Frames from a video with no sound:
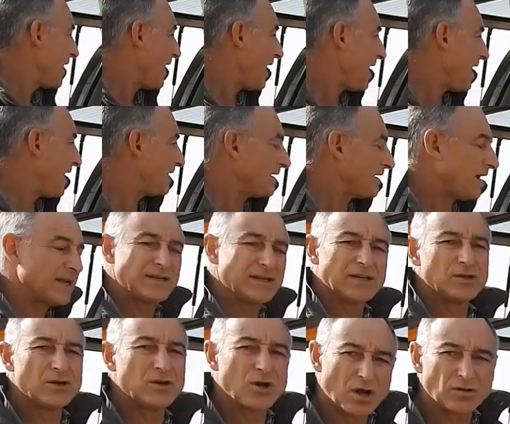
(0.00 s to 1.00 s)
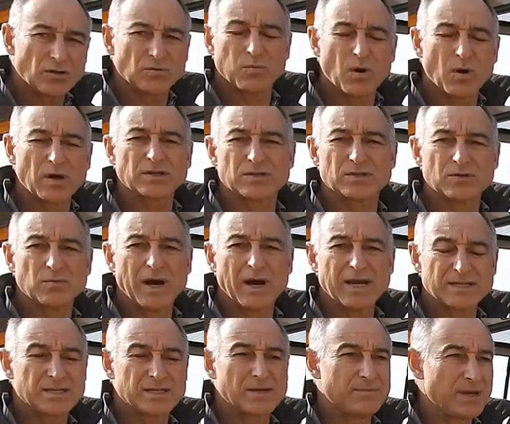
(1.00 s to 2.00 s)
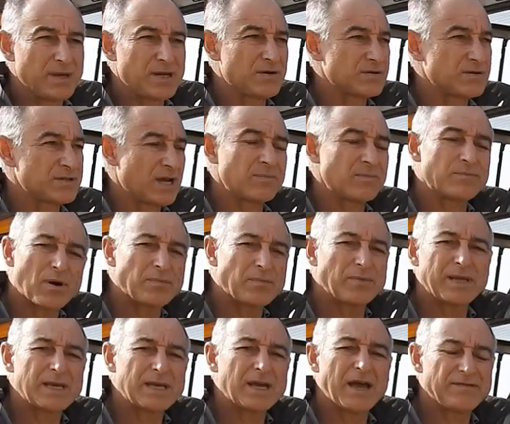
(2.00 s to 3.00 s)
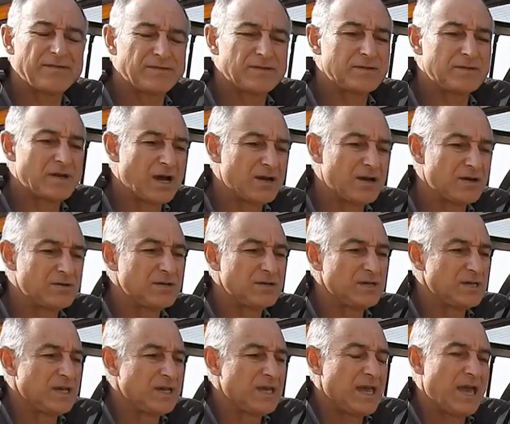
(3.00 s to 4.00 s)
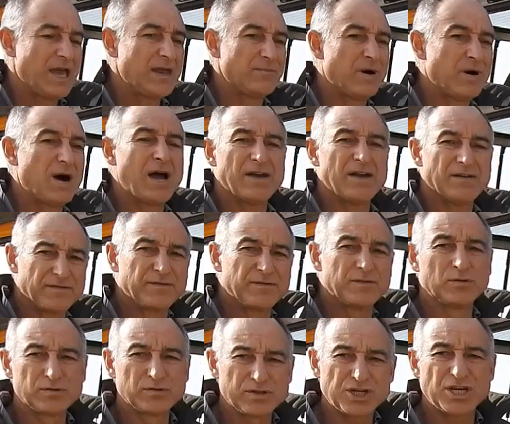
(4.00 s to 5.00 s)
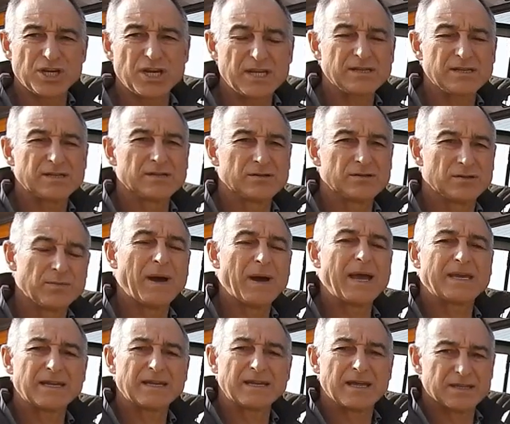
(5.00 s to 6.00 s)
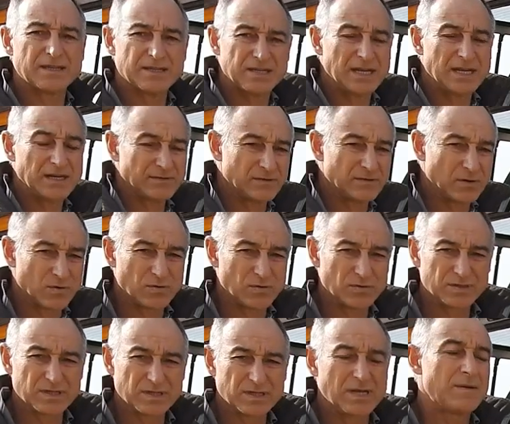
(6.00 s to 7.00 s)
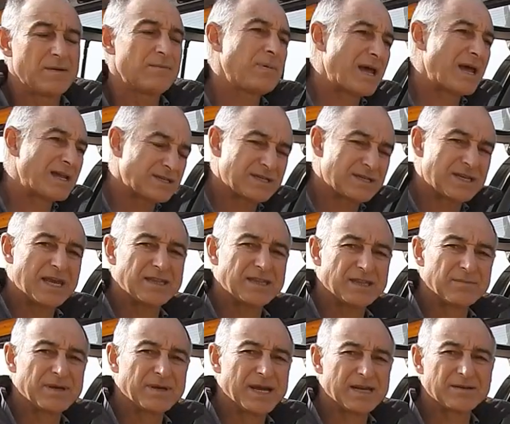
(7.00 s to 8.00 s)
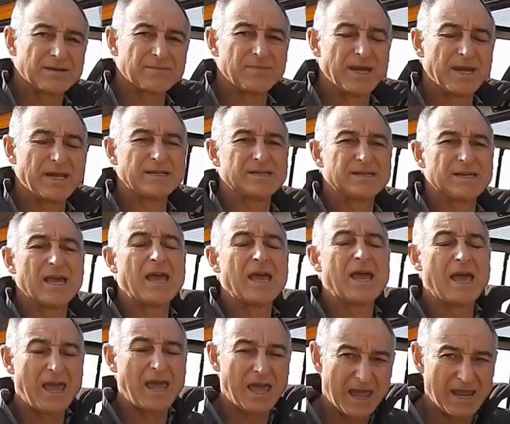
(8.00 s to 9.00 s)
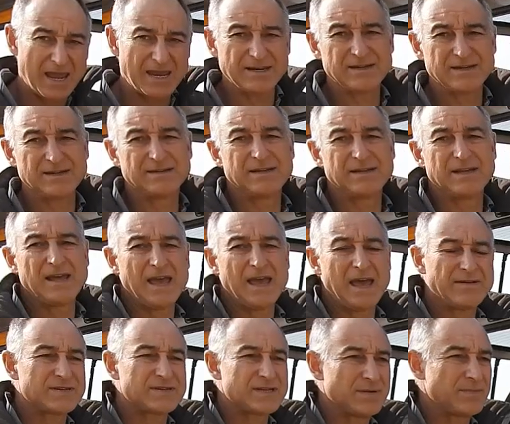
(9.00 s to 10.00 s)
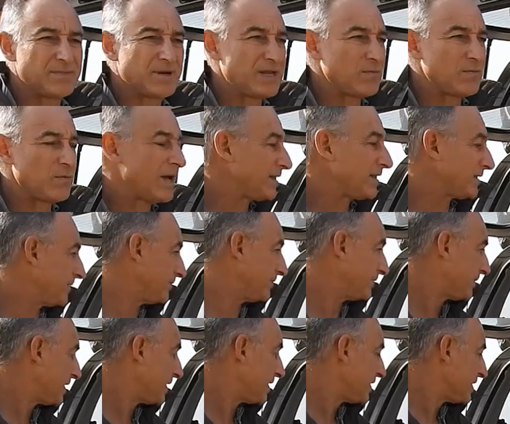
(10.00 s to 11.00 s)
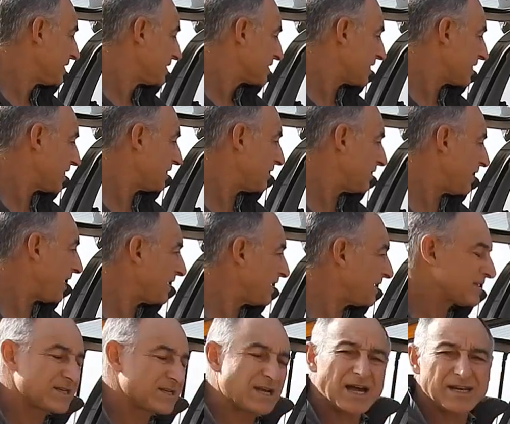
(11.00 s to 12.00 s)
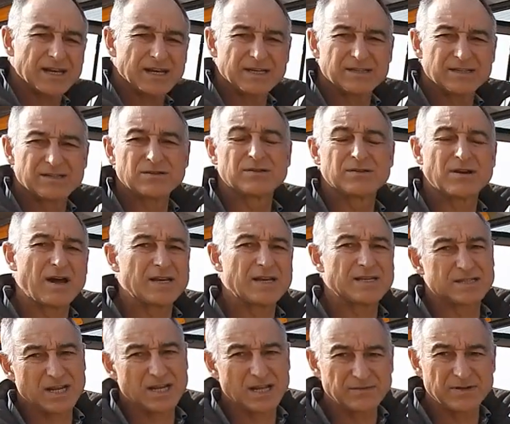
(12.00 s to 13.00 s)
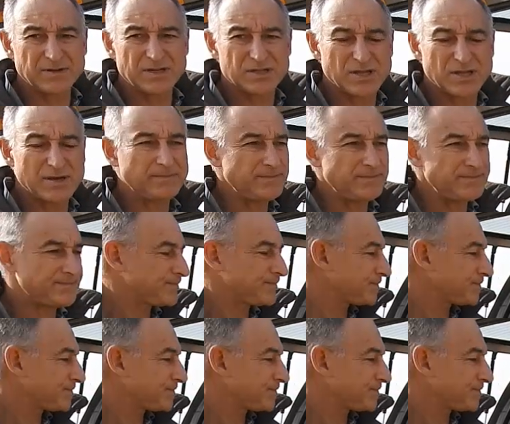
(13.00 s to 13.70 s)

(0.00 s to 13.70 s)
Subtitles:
And I did not want to waste them because I'd probably have to go and buy a full sheet to make another set of drawers, plus get them cut and bent and have somebody weld them. So I decided to try and salvage them.